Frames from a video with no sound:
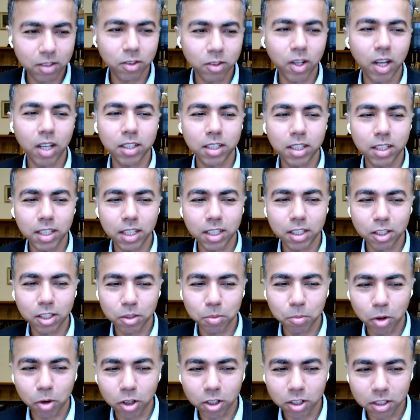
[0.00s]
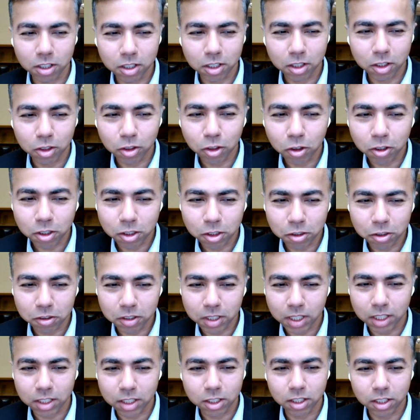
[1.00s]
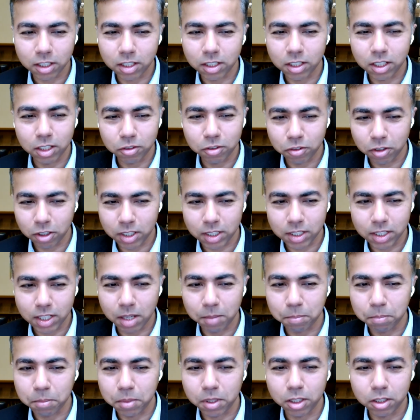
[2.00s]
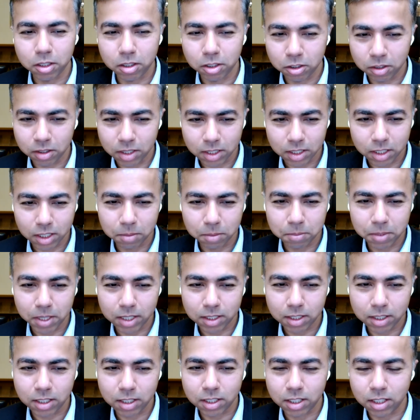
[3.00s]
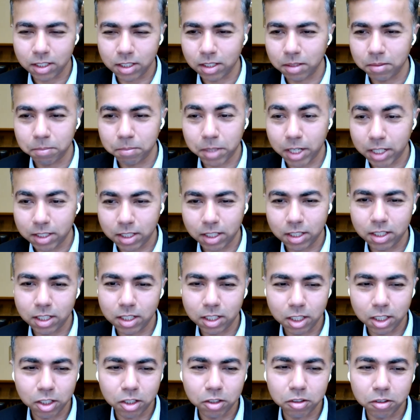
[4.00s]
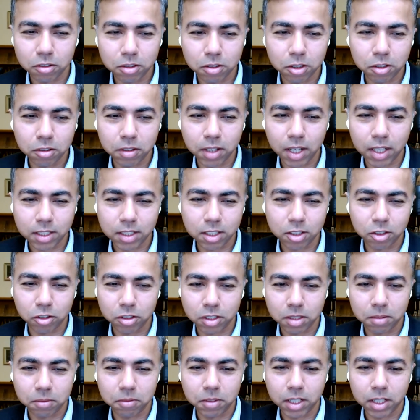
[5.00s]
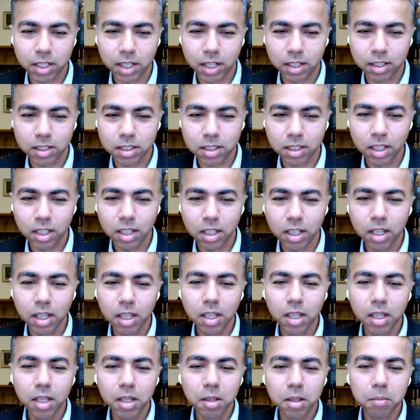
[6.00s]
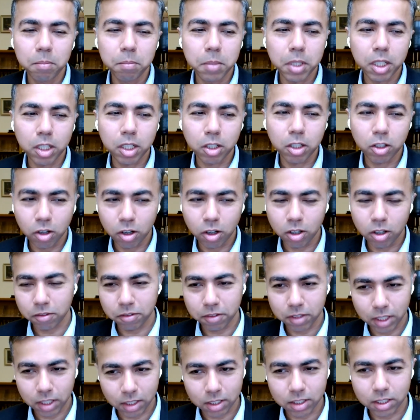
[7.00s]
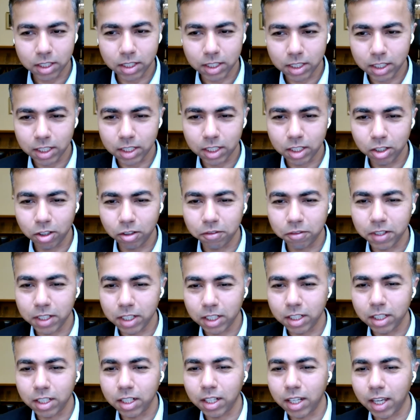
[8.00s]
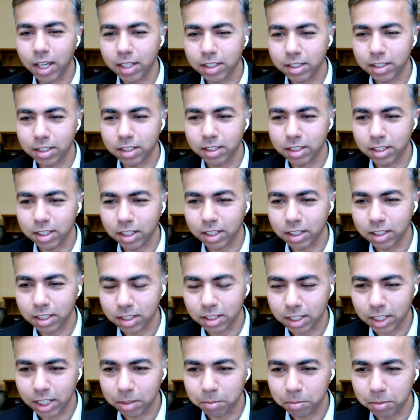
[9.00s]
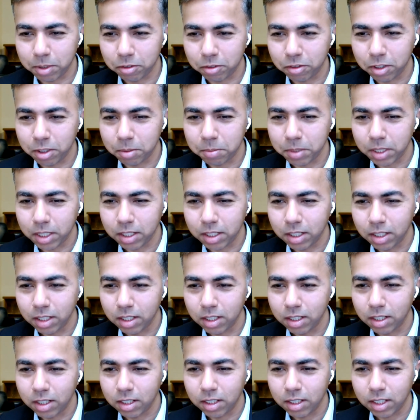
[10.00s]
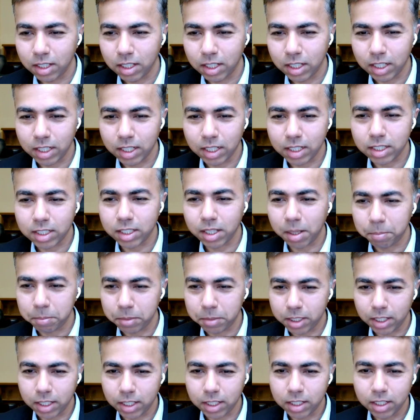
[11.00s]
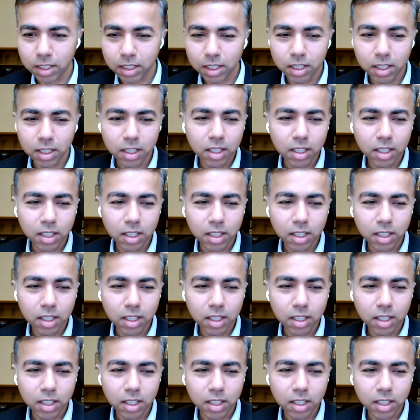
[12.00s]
rather than smaller non-UK journals, for example, university presses in the US or somewhere else, because of the uncertainty of whether the licensing statement will be accepted?